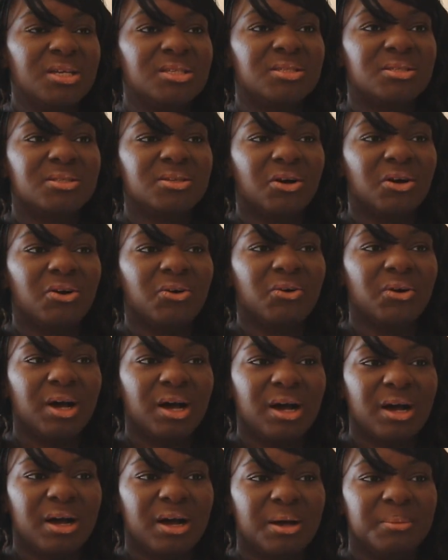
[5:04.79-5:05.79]

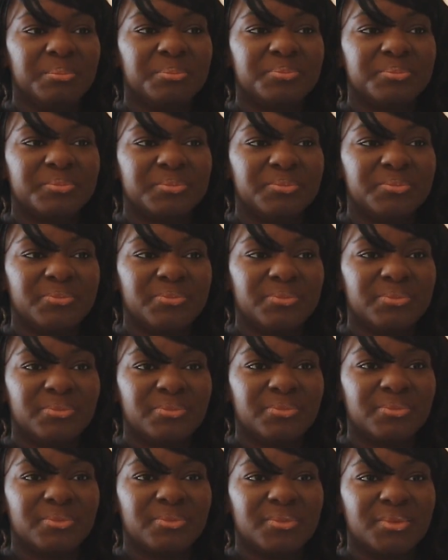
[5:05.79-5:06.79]
So
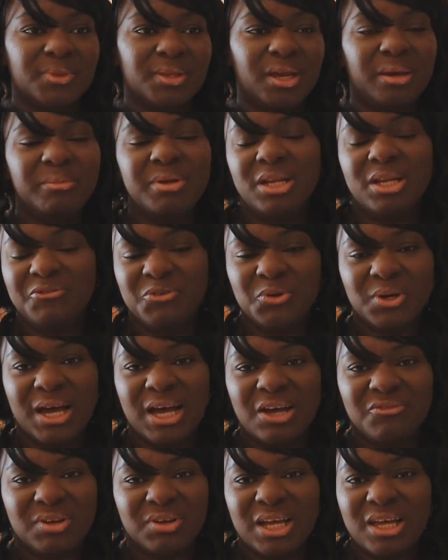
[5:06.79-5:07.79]
I mean, if you
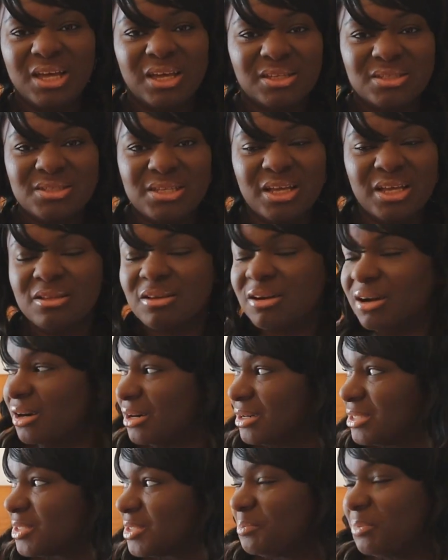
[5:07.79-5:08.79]
have like 10
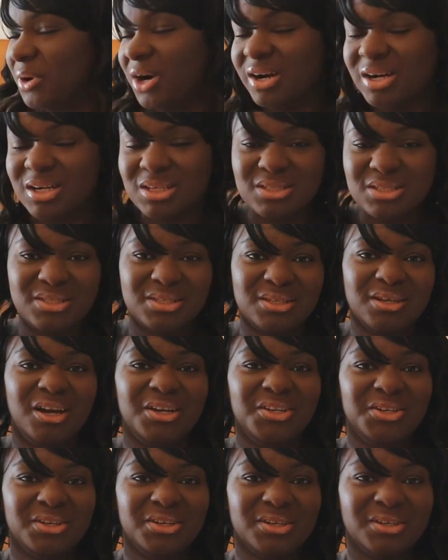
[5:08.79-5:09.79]
cars parked
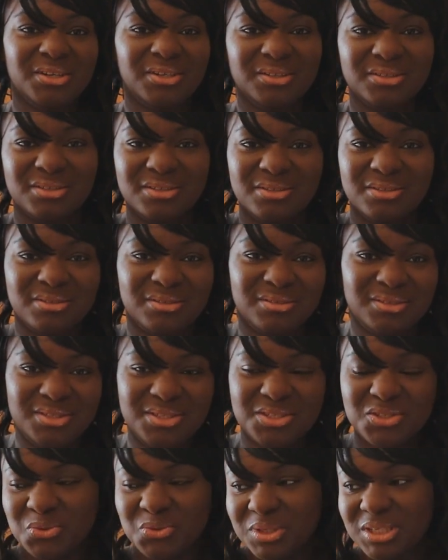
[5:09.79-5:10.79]
on your
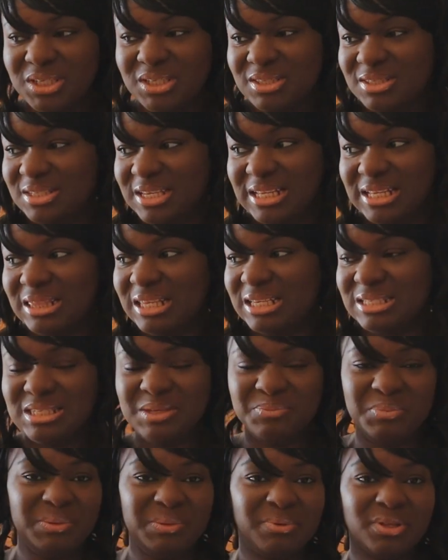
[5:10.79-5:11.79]
street and they
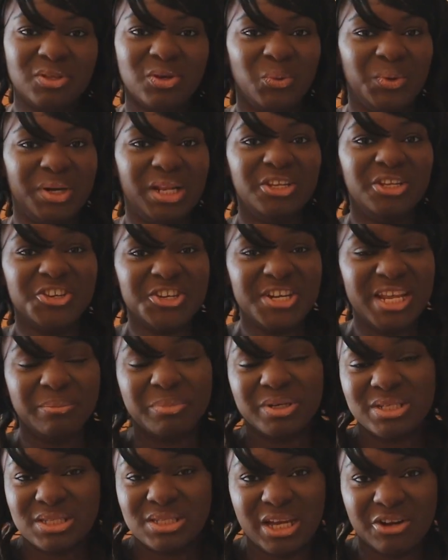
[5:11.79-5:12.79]
see people going in, your
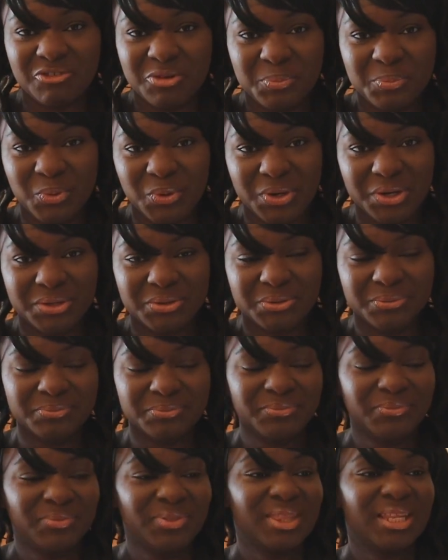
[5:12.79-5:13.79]
neighbors can report
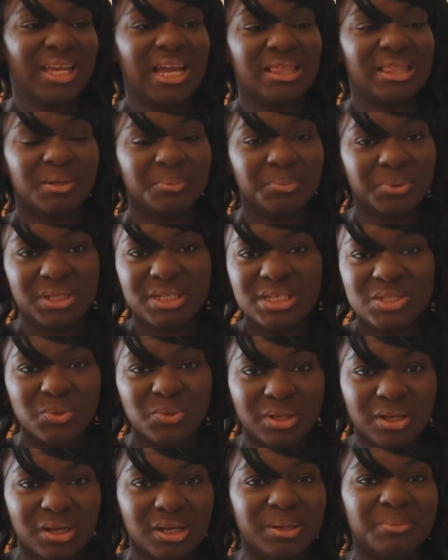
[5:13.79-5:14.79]
you, and the police
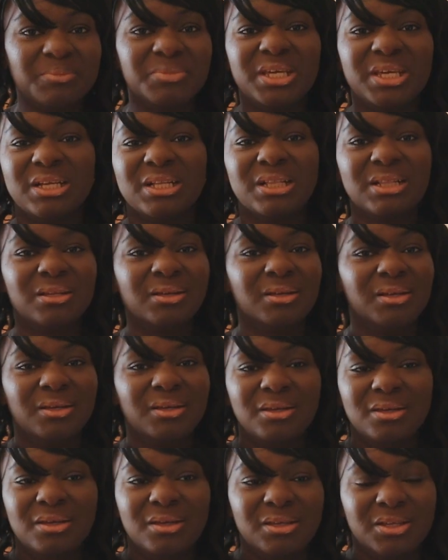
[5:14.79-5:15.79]
will come. They'll,
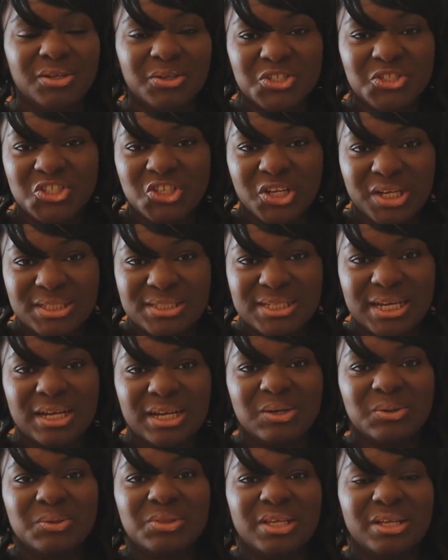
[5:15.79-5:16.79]
you know, shut it
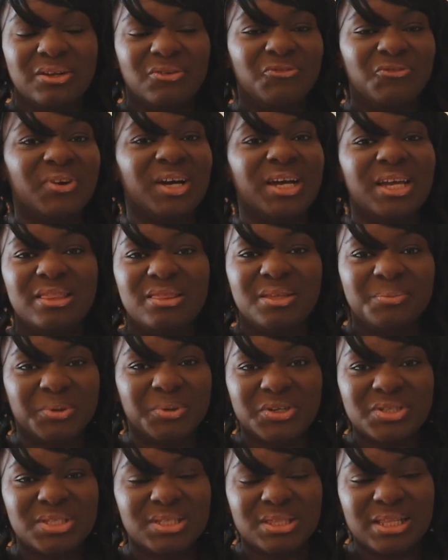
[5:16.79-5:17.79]
down. They'll find the
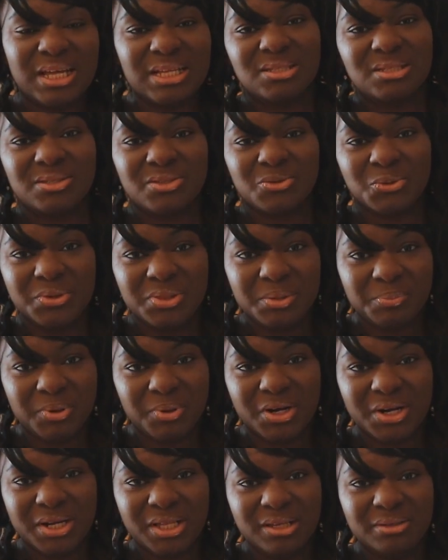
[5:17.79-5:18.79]
person that's throwing the
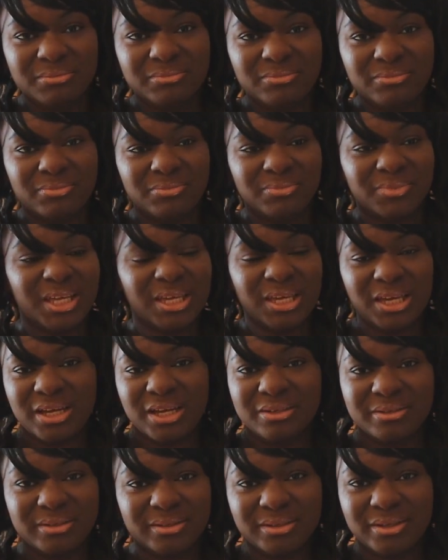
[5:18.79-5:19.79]
party.
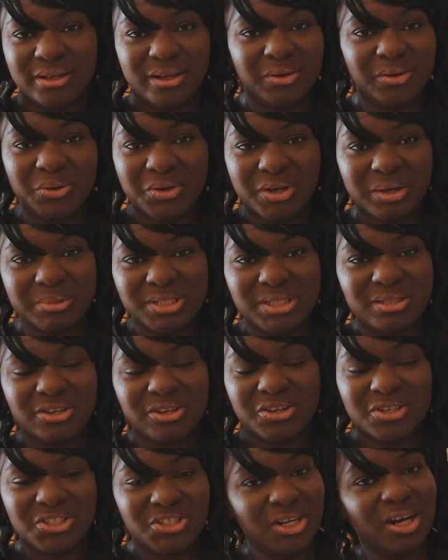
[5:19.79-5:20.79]
Again, I don't know how much
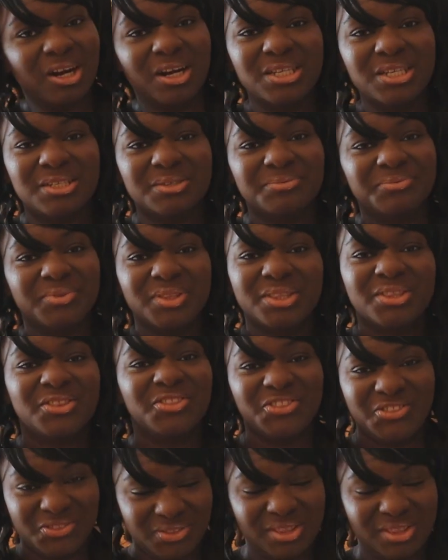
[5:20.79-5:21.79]
they're going to charge.
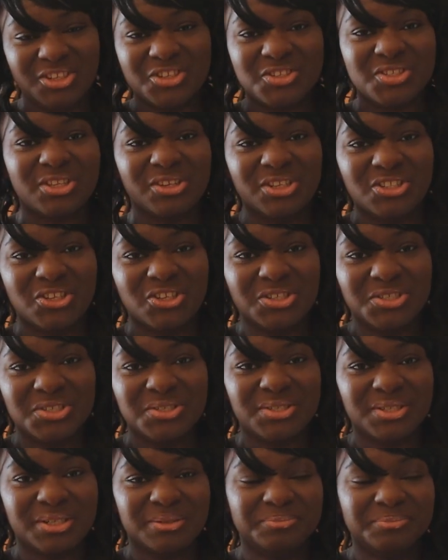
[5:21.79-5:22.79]
They're just going to charge
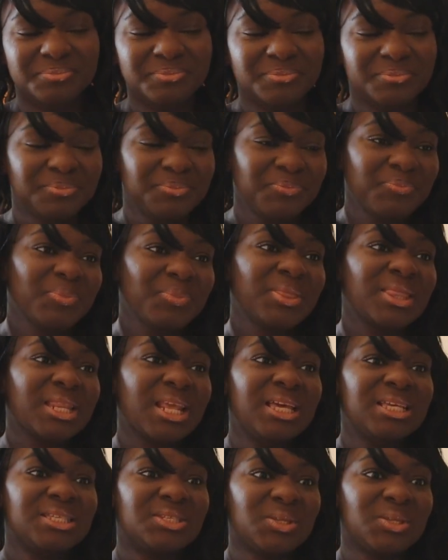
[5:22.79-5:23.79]
you something.
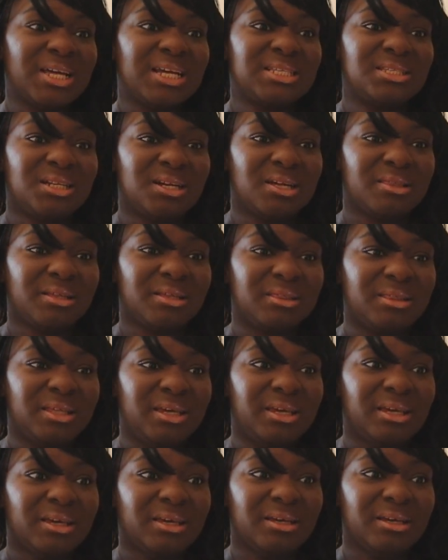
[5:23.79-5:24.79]
So that's another
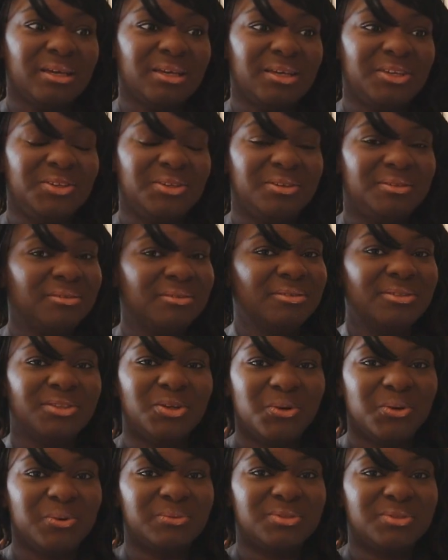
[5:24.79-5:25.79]
thing.
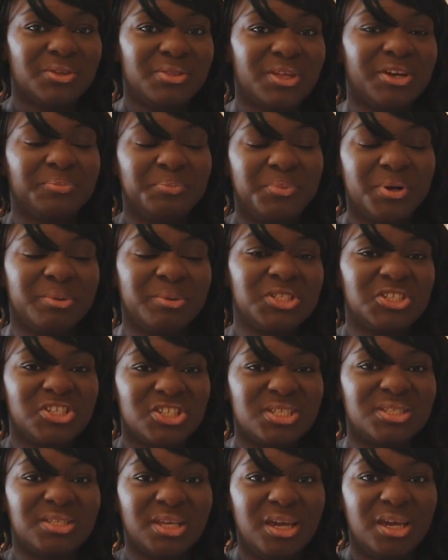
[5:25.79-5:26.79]
No, so they're pretty much
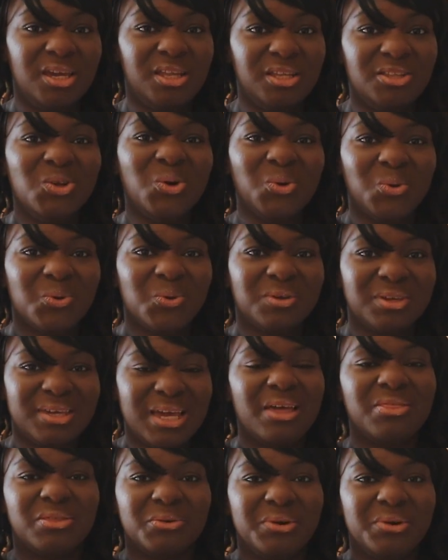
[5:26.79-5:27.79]
just saying no
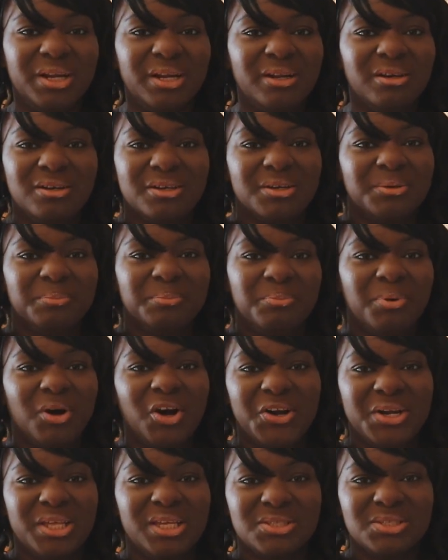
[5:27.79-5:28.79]
gathering or
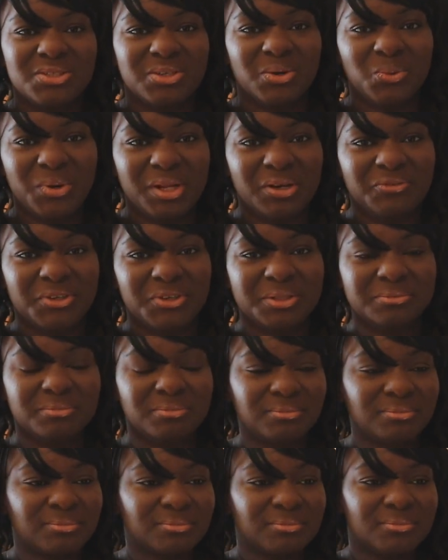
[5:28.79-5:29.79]
parties or
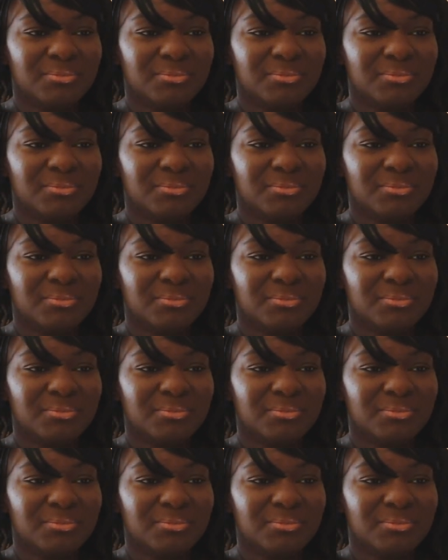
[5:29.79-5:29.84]
whatever.